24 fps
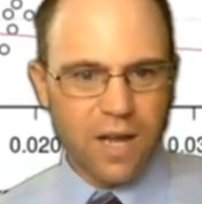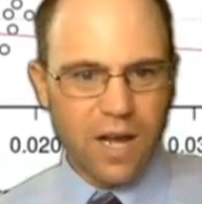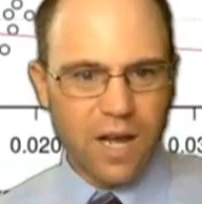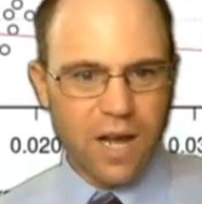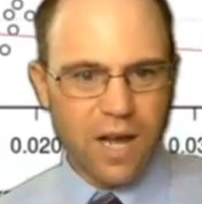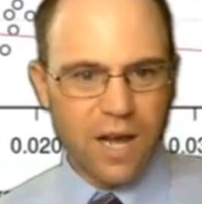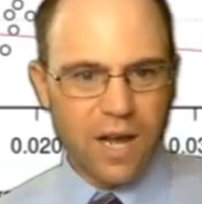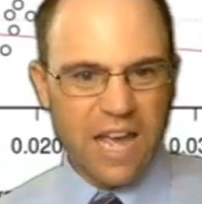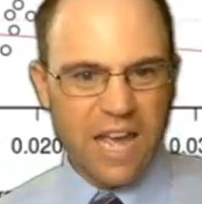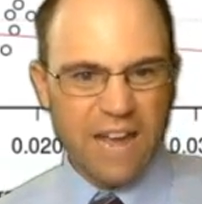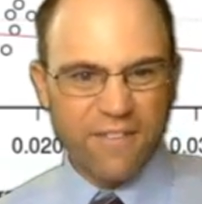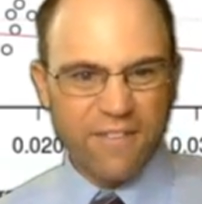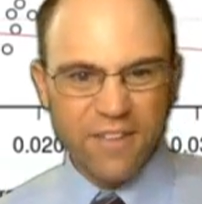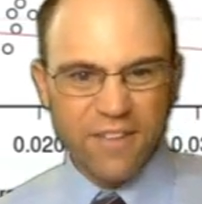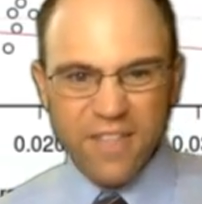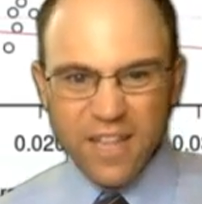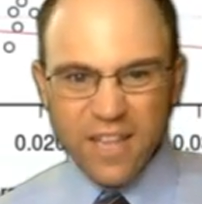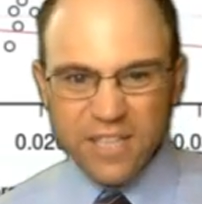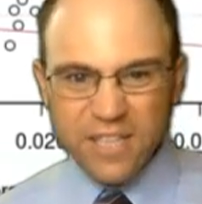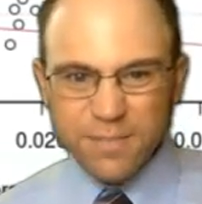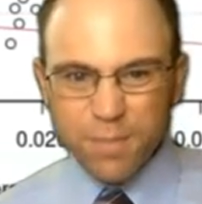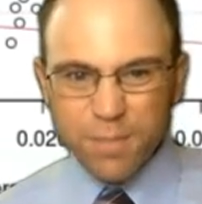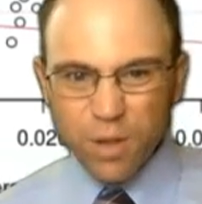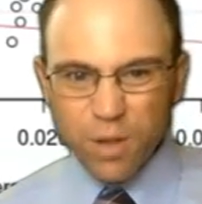
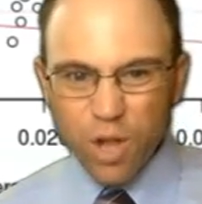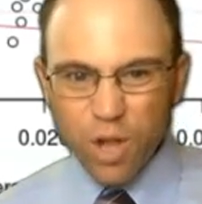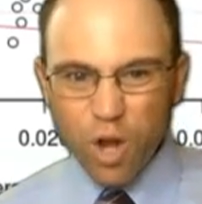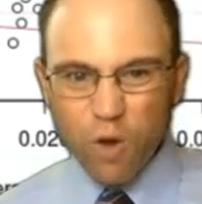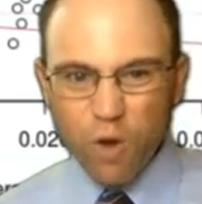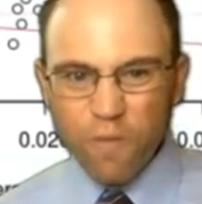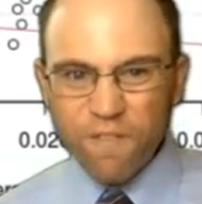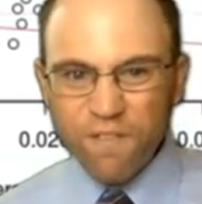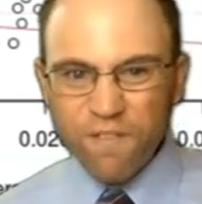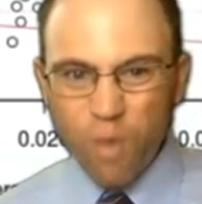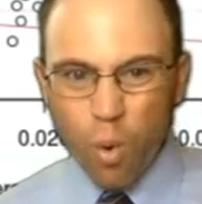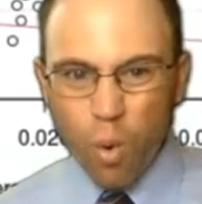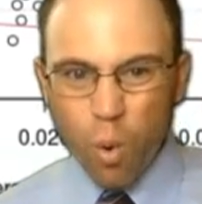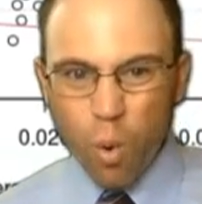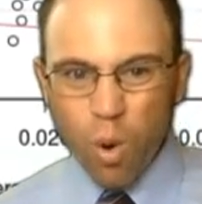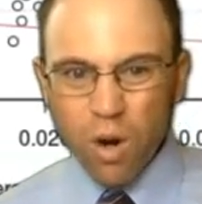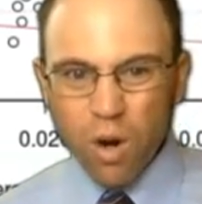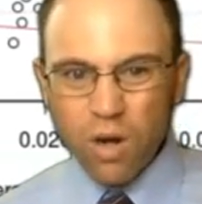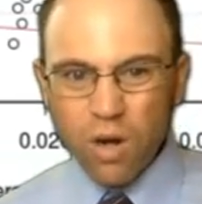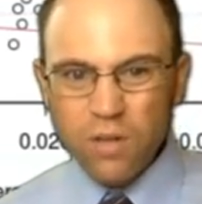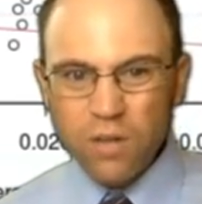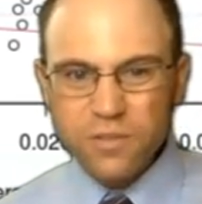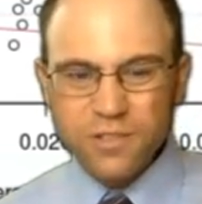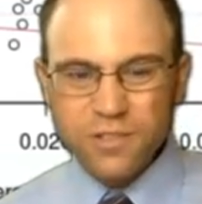Everything's below
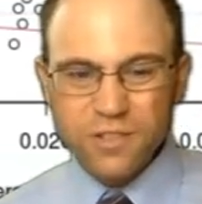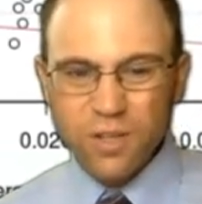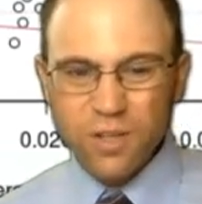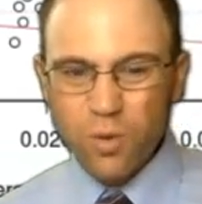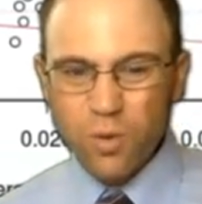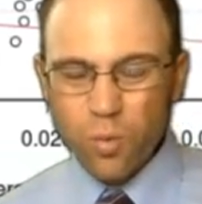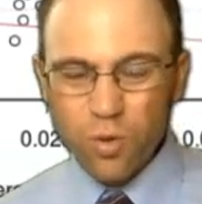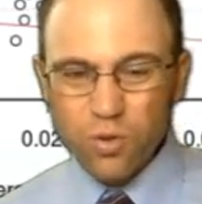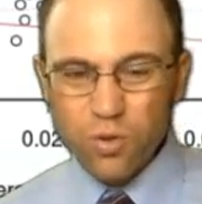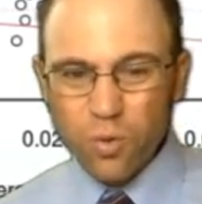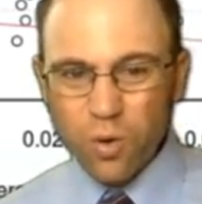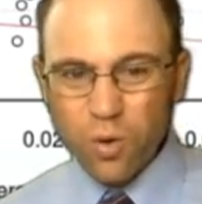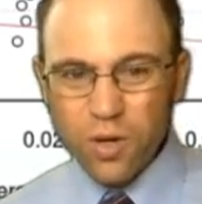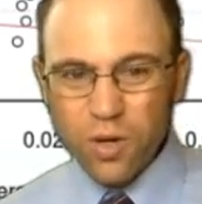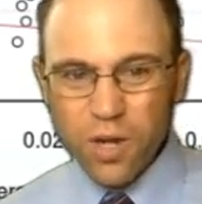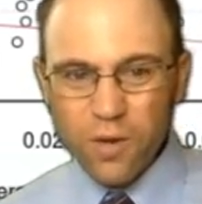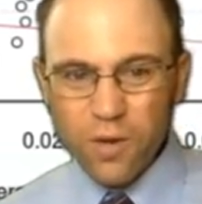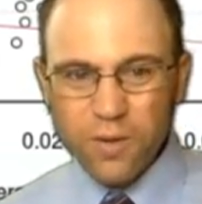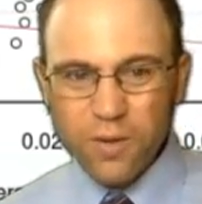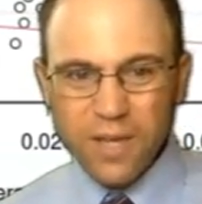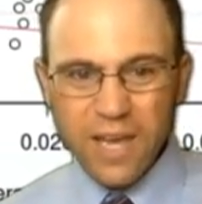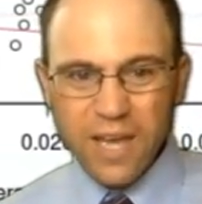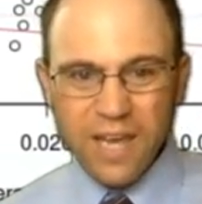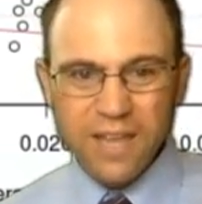4, so we're doing
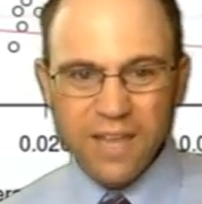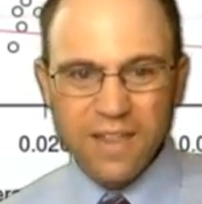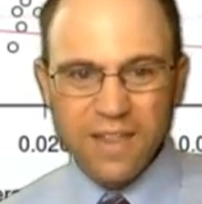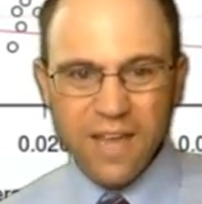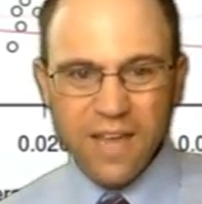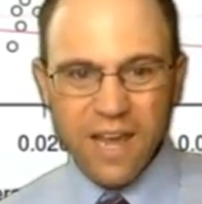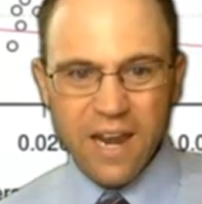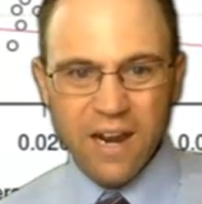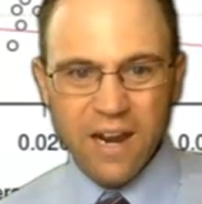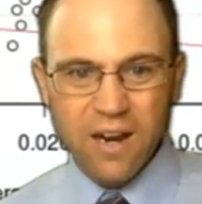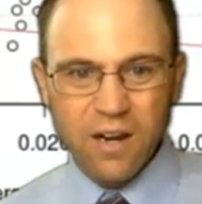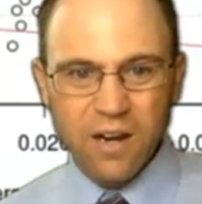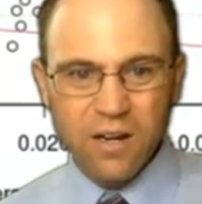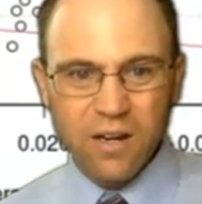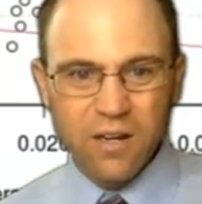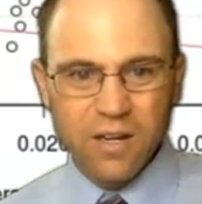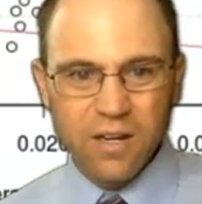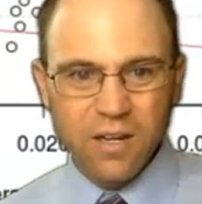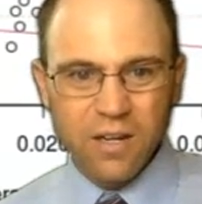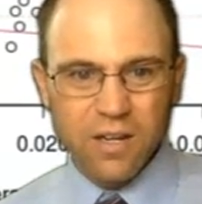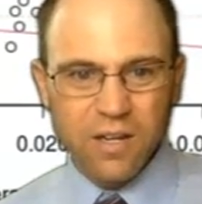okay there.